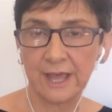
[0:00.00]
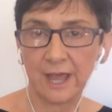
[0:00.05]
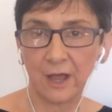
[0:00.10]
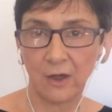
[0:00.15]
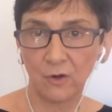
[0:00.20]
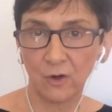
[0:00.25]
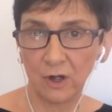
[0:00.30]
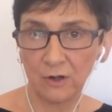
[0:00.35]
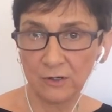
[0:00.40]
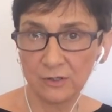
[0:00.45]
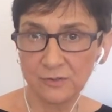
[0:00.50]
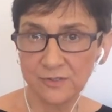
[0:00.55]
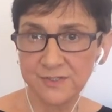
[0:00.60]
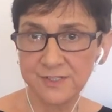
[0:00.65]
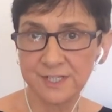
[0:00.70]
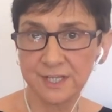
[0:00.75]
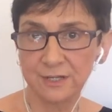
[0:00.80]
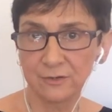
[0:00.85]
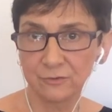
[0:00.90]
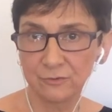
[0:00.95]
Our
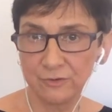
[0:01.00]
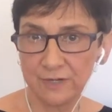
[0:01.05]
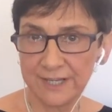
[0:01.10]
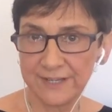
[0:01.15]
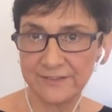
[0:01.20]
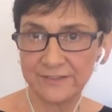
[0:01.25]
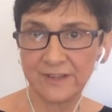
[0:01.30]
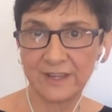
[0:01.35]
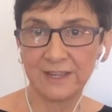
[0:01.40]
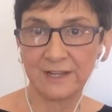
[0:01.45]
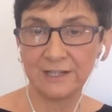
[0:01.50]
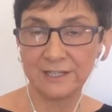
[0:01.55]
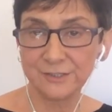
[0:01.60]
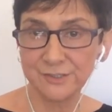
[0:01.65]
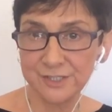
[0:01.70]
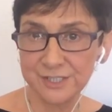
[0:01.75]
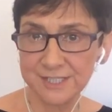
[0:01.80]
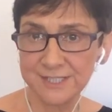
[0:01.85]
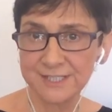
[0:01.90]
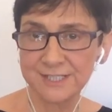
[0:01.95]
wholesale, retail,
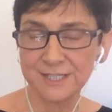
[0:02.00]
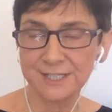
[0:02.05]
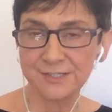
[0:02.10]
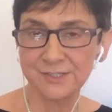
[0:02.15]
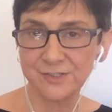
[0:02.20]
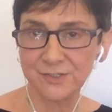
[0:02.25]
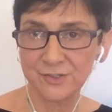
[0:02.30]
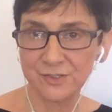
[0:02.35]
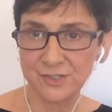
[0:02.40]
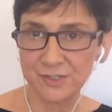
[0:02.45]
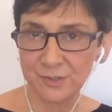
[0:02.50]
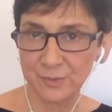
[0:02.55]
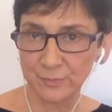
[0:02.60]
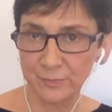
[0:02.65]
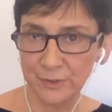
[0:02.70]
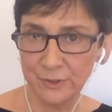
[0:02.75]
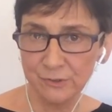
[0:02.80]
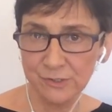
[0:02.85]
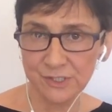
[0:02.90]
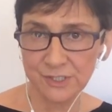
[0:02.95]
logistics,
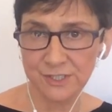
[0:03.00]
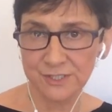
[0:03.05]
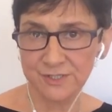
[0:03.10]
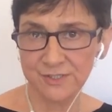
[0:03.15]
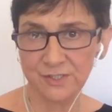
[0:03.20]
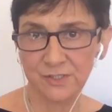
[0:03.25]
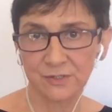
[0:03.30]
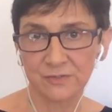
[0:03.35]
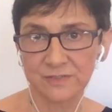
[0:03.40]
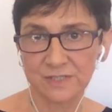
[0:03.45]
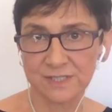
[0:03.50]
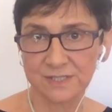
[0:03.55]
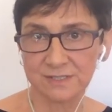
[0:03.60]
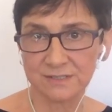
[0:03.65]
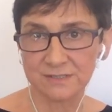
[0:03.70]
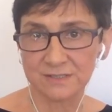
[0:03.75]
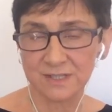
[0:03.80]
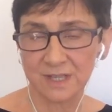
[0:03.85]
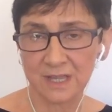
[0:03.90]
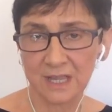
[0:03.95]
distribution
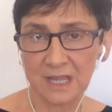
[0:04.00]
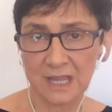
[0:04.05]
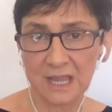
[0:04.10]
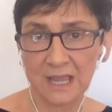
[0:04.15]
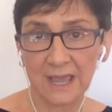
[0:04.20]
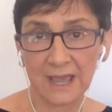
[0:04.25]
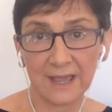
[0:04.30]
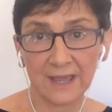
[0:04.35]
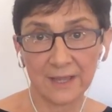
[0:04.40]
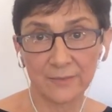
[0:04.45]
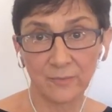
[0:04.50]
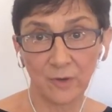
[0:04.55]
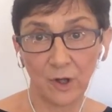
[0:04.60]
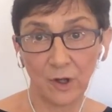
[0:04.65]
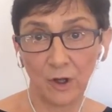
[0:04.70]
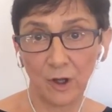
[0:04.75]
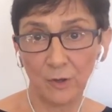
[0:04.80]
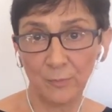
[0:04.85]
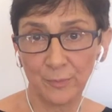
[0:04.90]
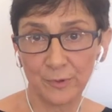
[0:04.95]
services are
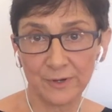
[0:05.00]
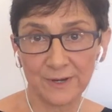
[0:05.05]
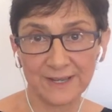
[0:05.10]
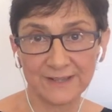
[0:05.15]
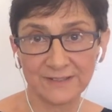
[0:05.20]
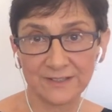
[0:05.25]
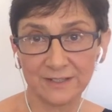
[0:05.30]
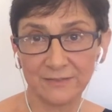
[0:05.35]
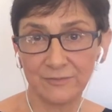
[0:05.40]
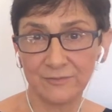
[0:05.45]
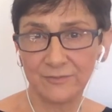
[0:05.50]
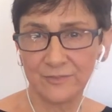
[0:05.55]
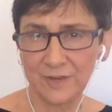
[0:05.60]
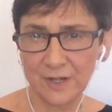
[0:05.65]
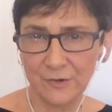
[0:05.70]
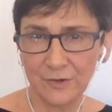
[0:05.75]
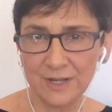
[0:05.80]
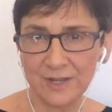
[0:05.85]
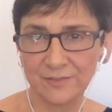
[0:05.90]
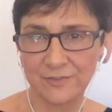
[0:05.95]
operating
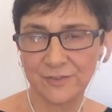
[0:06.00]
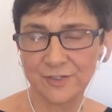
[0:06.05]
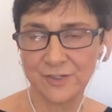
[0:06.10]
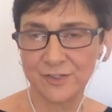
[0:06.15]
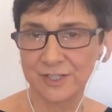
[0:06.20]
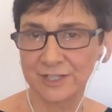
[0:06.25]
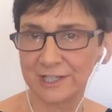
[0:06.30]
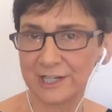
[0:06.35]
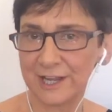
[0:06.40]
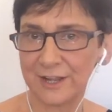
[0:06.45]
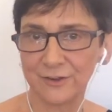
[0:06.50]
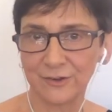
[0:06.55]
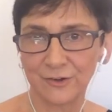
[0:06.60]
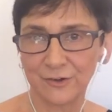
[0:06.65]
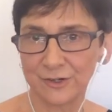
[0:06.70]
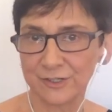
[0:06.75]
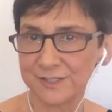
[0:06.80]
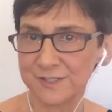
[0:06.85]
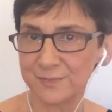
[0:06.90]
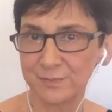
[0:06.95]
very efficiently
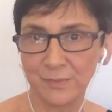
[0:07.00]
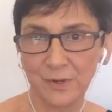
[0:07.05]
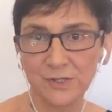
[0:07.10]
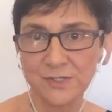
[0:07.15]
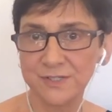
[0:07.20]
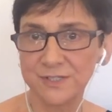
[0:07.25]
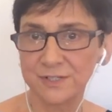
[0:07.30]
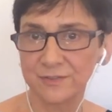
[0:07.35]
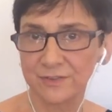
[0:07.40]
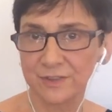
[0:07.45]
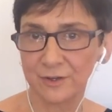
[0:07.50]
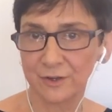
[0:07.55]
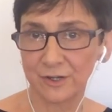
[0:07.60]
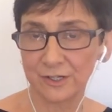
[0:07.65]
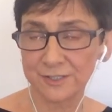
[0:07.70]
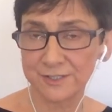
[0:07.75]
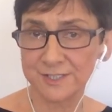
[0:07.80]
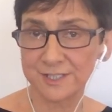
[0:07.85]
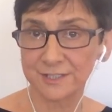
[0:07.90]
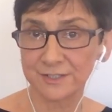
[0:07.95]
across most of the
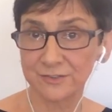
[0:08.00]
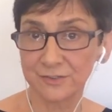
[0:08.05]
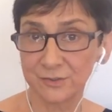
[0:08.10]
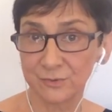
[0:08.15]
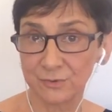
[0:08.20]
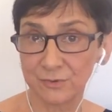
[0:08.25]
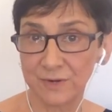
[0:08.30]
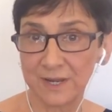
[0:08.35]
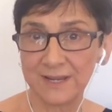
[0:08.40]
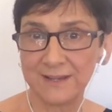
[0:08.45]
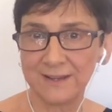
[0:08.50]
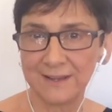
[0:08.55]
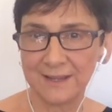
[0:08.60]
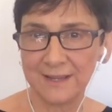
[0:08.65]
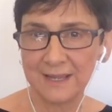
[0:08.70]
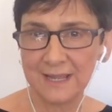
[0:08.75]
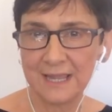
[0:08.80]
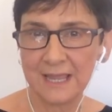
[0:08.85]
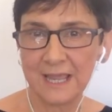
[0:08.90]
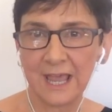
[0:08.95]
continent
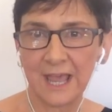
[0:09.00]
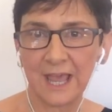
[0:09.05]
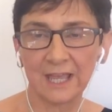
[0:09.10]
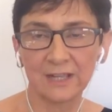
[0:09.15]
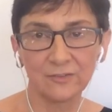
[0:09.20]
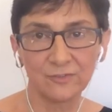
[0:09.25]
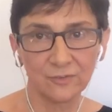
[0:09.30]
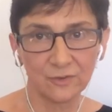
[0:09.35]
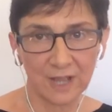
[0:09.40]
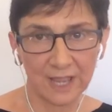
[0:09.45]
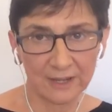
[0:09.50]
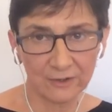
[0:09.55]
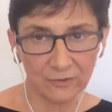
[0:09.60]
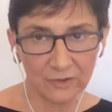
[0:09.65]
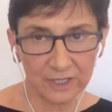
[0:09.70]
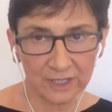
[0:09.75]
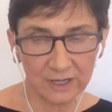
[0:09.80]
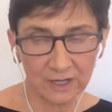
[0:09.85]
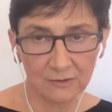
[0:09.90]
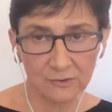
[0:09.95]
already. And for
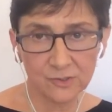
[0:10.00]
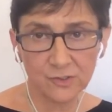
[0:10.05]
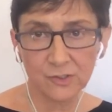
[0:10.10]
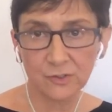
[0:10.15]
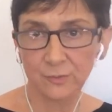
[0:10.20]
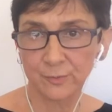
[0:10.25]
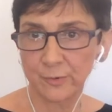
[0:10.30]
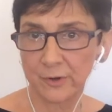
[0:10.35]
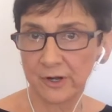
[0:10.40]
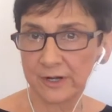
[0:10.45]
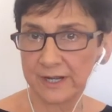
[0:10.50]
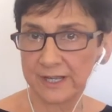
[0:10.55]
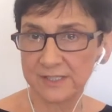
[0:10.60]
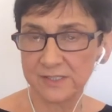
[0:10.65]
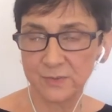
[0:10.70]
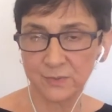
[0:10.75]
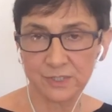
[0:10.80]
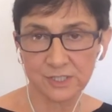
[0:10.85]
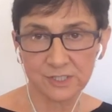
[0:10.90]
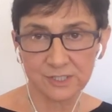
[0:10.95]
agricultural
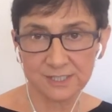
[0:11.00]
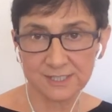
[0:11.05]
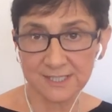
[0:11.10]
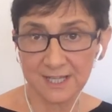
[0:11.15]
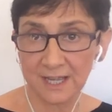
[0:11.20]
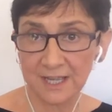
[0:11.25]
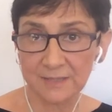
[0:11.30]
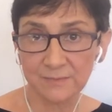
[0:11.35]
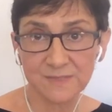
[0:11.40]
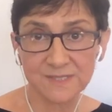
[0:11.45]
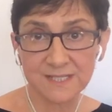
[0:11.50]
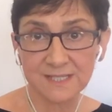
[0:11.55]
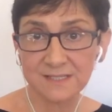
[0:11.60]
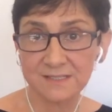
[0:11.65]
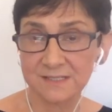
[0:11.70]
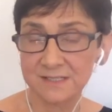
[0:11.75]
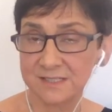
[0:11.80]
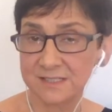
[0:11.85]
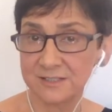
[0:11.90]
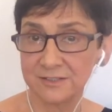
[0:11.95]
products, which are time
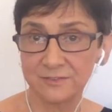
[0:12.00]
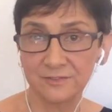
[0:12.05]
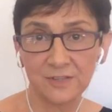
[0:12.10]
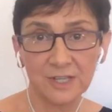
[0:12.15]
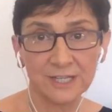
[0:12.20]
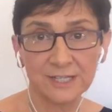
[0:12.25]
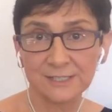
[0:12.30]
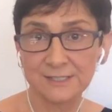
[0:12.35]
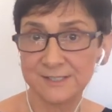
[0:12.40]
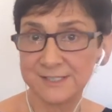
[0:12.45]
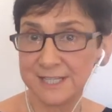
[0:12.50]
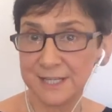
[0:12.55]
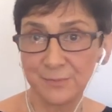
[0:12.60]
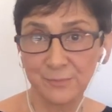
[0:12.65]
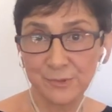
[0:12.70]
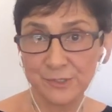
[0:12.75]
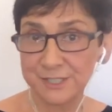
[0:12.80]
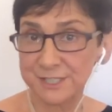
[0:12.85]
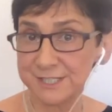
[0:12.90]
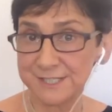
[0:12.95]
sensitive,
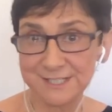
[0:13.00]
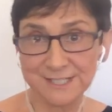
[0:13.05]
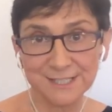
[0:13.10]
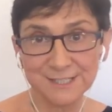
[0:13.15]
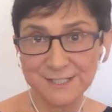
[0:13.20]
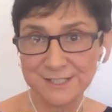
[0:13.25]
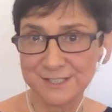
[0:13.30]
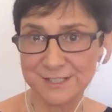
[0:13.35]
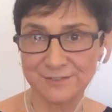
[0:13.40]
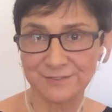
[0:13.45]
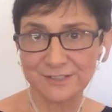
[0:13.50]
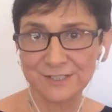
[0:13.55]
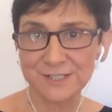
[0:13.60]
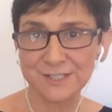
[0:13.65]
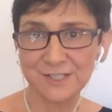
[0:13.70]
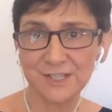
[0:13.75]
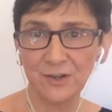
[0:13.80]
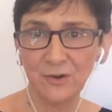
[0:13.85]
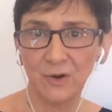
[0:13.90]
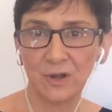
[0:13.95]
temperature sensitive,
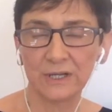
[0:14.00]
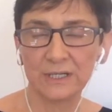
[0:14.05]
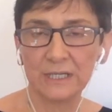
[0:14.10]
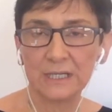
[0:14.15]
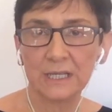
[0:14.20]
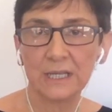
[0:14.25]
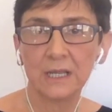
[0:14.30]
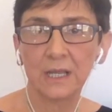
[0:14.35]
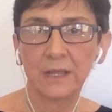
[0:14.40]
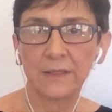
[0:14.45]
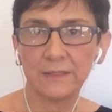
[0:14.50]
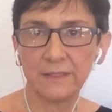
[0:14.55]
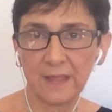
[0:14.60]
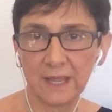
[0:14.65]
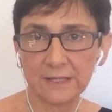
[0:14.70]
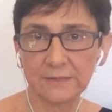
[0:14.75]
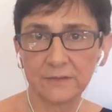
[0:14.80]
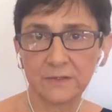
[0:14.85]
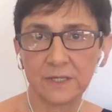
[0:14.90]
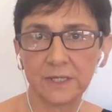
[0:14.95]
and so on,
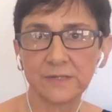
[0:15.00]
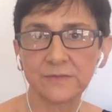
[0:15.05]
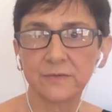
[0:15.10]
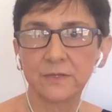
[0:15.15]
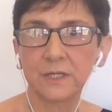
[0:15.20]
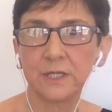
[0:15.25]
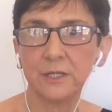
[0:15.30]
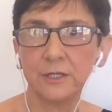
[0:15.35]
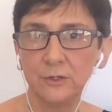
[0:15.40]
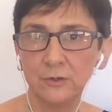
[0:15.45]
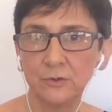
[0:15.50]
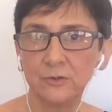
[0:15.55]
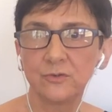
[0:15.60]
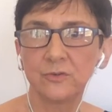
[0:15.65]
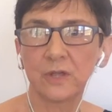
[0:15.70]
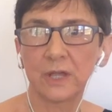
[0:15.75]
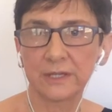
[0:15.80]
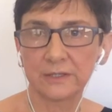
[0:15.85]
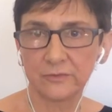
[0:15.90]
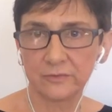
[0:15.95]
that is a
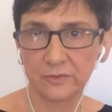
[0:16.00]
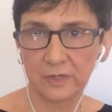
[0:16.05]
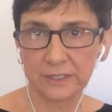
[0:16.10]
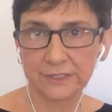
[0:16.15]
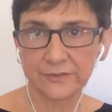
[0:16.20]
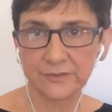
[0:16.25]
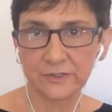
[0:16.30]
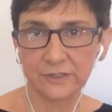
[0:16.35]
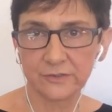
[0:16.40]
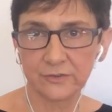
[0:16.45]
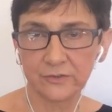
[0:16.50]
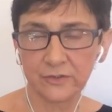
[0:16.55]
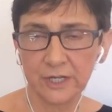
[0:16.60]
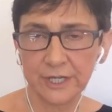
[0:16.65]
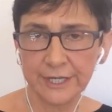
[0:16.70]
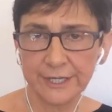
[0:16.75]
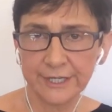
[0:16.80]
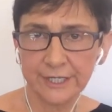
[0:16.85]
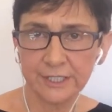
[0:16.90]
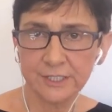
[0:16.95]
huge advantage.
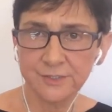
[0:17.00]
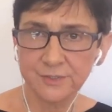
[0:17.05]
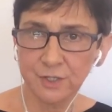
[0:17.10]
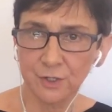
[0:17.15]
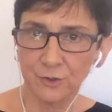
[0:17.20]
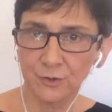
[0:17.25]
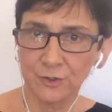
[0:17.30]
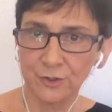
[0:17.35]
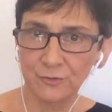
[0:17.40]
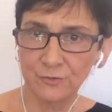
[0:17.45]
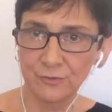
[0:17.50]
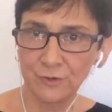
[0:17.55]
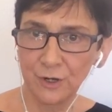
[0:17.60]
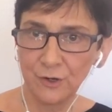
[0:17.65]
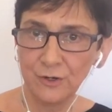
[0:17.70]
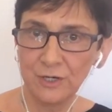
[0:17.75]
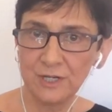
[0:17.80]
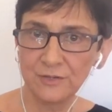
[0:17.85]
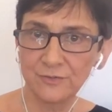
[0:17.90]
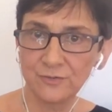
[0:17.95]
So the
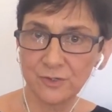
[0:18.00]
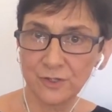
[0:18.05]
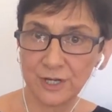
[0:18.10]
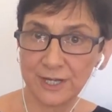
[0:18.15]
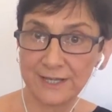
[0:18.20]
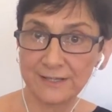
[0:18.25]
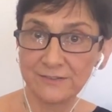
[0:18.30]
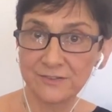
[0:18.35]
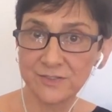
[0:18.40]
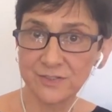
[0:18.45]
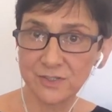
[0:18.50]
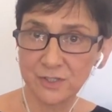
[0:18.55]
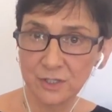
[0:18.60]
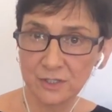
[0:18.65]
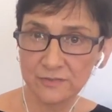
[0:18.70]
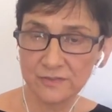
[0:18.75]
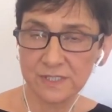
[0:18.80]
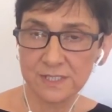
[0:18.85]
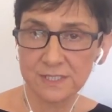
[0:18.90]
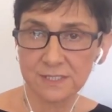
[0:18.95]
role of trade and
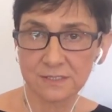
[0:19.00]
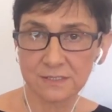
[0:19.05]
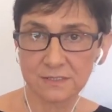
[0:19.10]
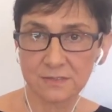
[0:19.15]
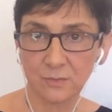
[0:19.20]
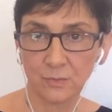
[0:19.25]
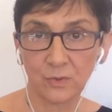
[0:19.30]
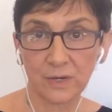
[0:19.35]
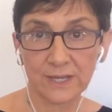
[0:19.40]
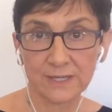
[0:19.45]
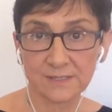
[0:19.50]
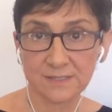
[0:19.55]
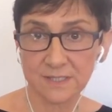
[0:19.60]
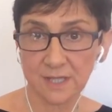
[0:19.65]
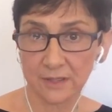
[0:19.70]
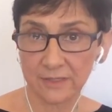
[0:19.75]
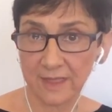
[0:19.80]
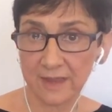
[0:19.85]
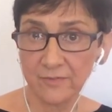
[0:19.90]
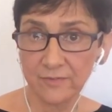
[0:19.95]
services, where
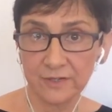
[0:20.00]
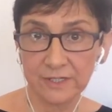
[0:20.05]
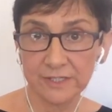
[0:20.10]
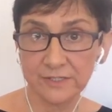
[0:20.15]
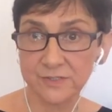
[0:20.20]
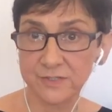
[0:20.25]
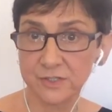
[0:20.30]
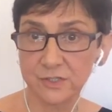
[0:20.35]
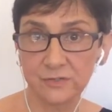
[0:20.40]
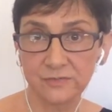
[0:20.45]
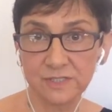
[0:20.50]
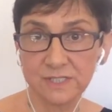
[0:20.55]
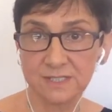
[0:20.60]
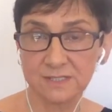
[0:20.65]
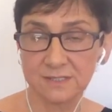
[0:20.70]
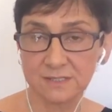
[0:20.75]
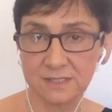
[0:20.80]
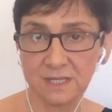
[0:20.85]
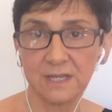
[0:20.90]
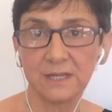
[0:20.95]
South Africa's
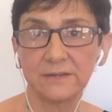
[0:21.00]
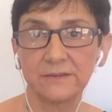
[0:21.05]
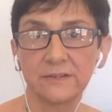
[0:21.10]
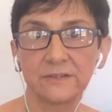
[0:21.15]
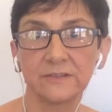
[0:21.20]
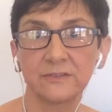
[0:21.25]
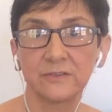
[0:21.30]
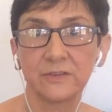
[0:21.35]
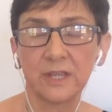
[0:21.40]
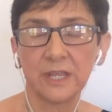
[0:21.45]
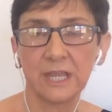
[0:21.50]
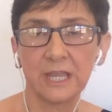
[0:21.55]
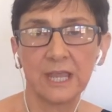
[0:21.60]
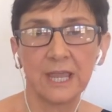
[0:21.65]
services sectors